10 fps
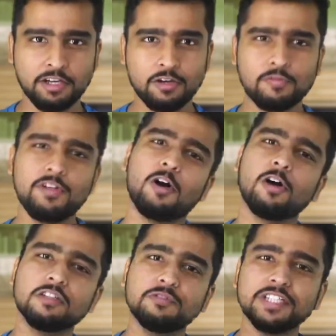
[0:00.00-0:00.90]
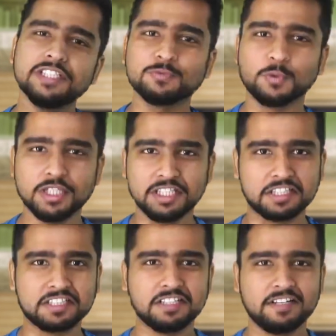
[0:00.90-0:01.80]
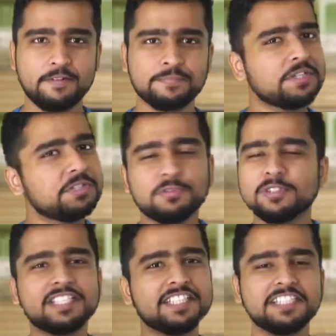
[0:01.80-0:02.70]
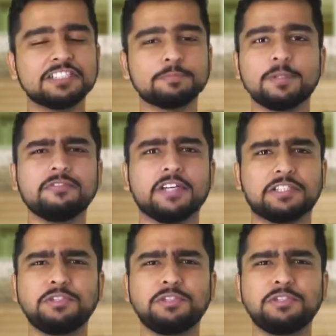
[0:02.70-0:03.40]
will always work, you will think it's perfect.